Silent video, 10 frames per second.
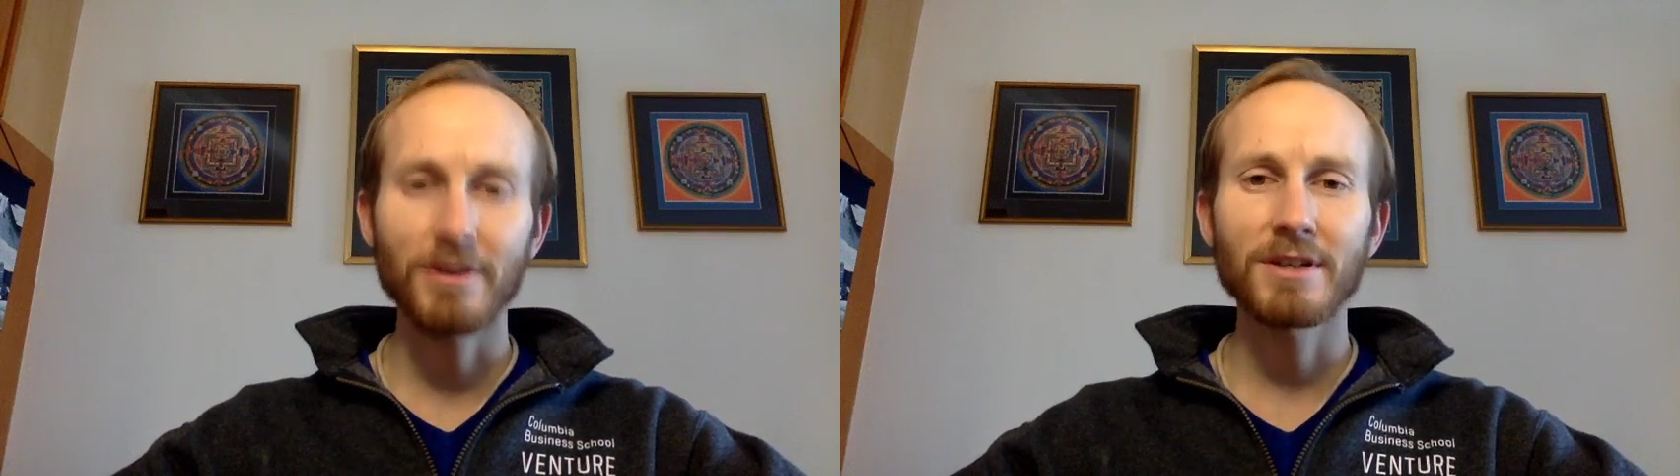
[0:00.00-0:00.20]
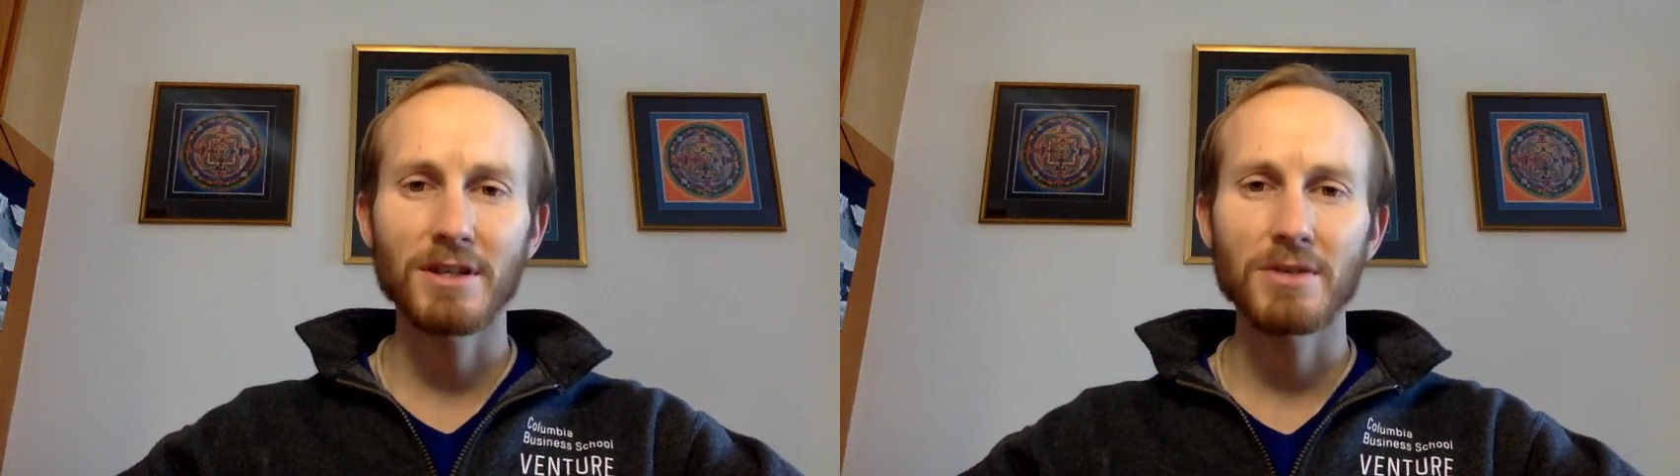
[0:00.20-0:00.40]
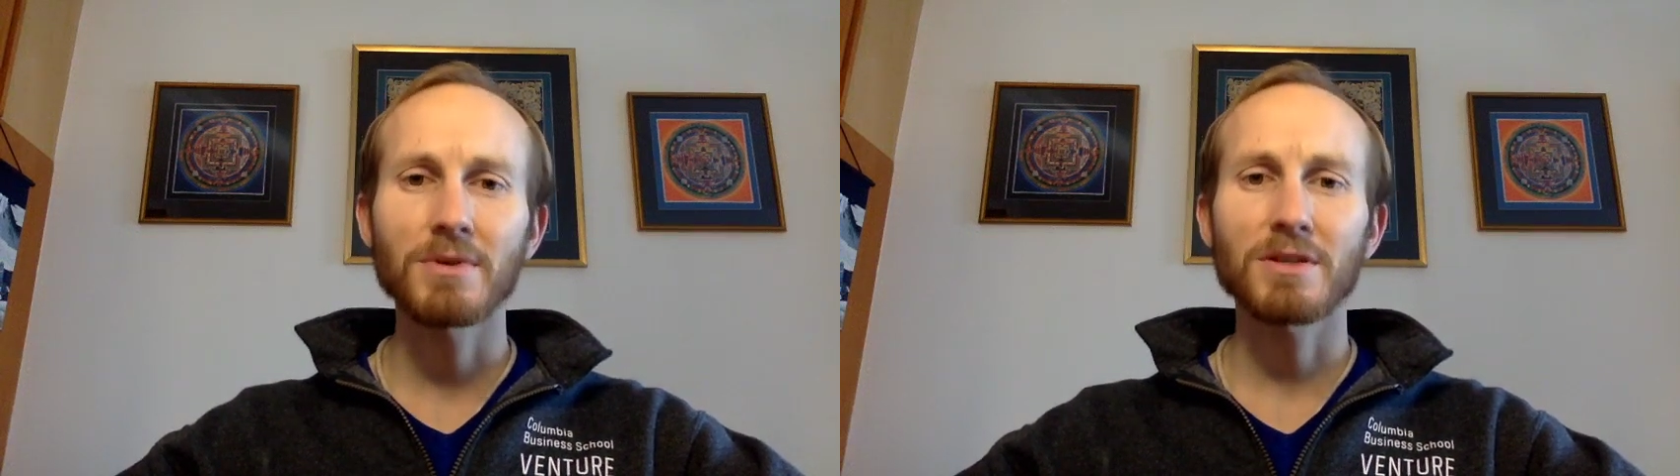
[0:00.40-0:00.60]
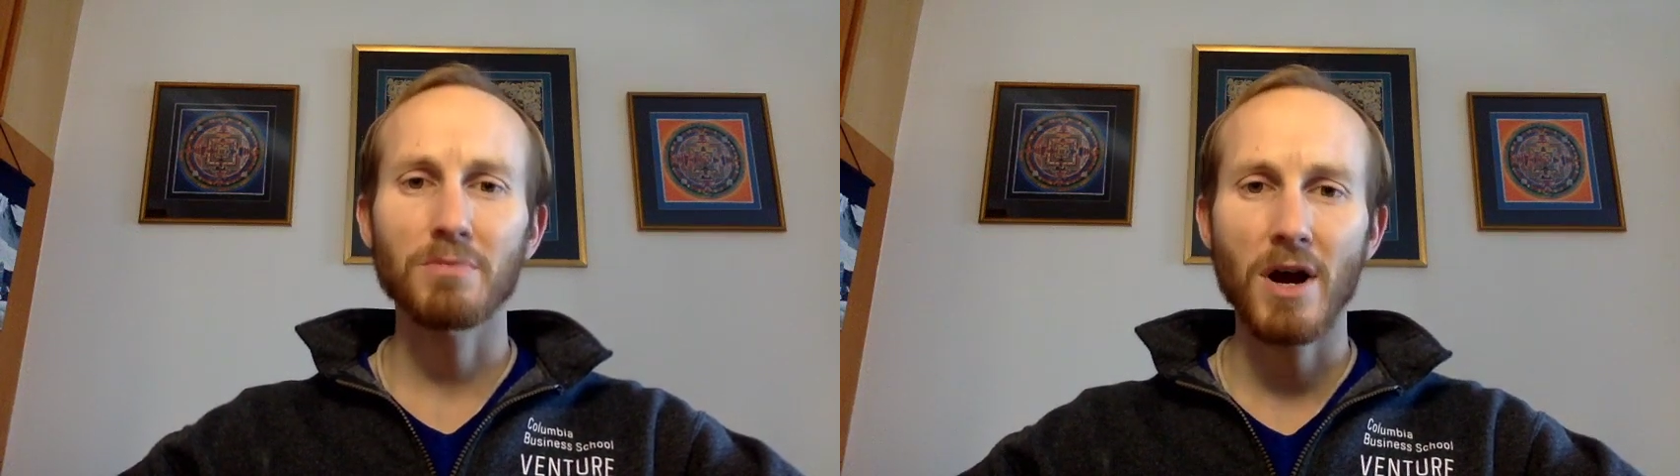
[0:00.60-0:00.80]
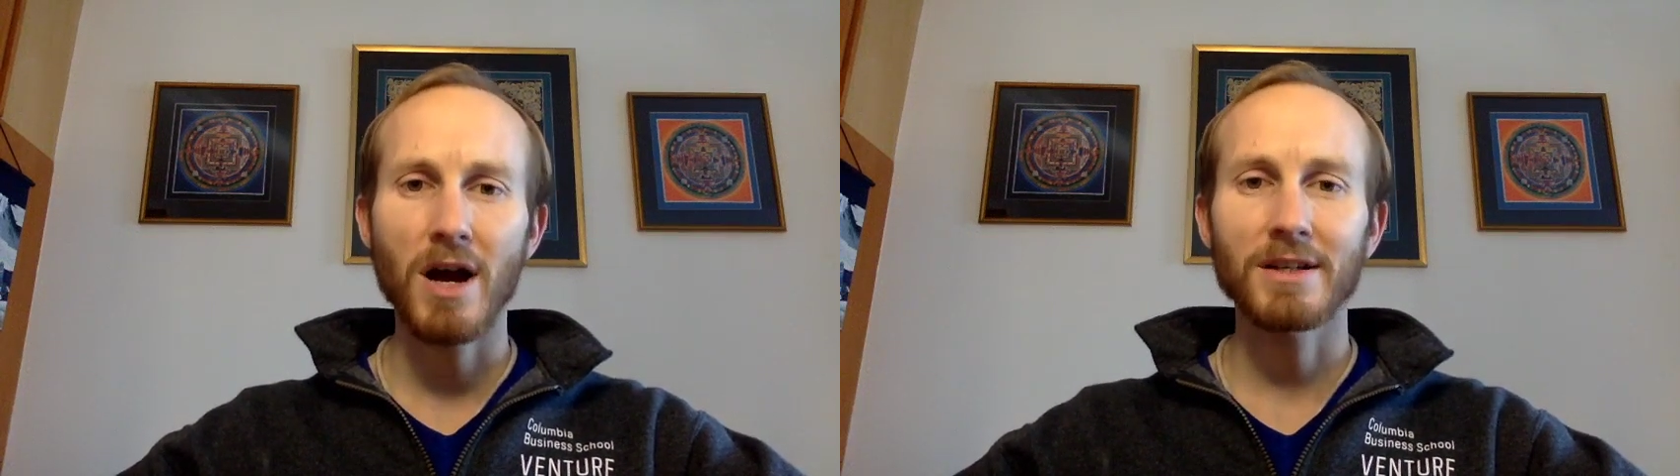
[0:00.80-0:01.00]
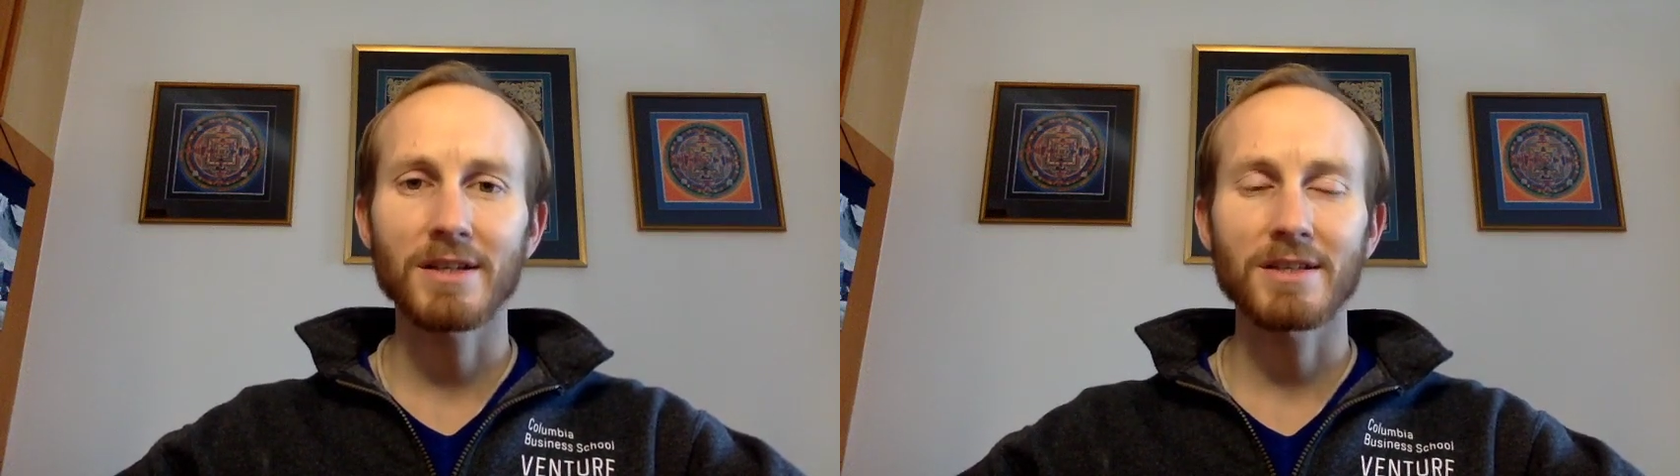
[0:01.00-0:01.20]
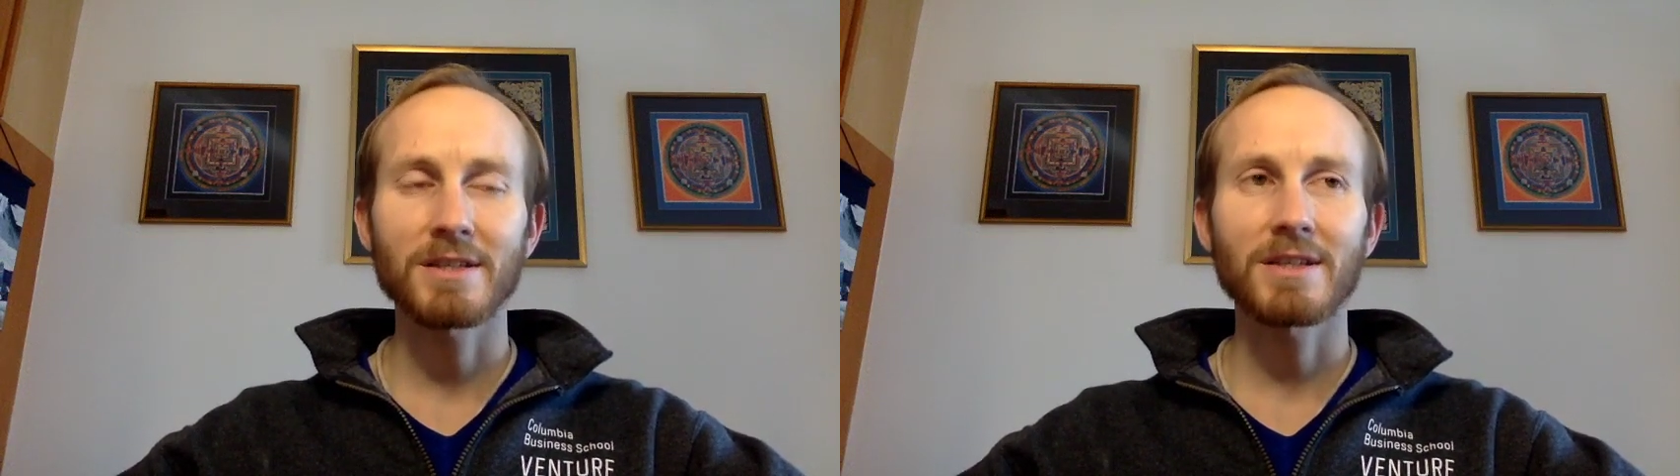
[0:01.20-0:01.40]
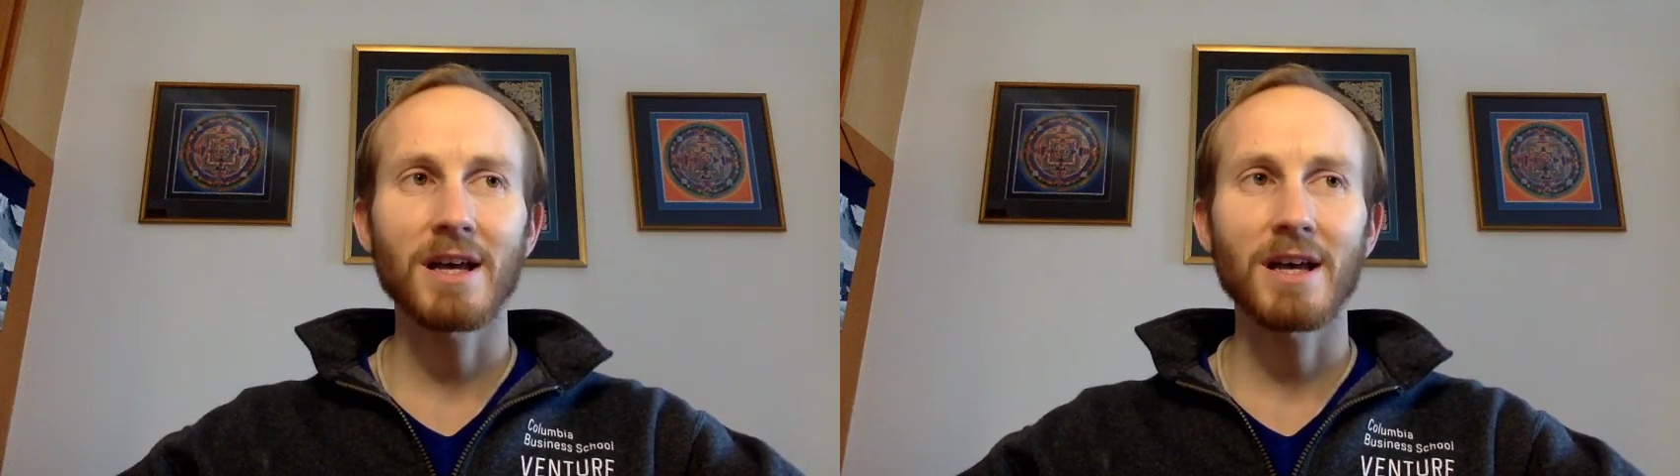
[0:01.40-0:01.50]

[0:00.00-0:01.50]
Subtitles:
continuing this practice